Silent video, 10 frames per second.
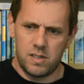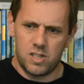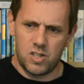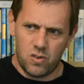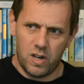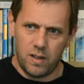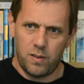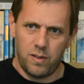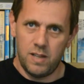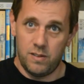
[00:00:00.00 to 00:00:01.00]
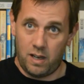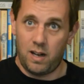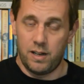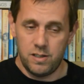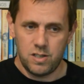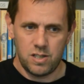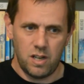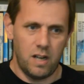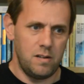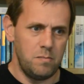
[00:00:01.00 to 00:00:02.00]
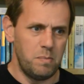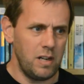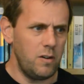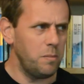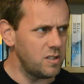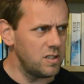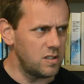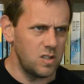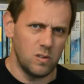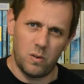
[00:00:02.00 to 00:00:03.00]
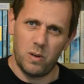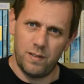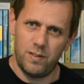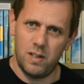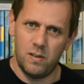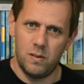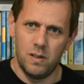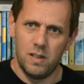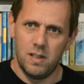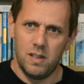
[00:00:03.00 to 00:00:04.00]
strength in the clinch. And Billy Robinson taught quite a few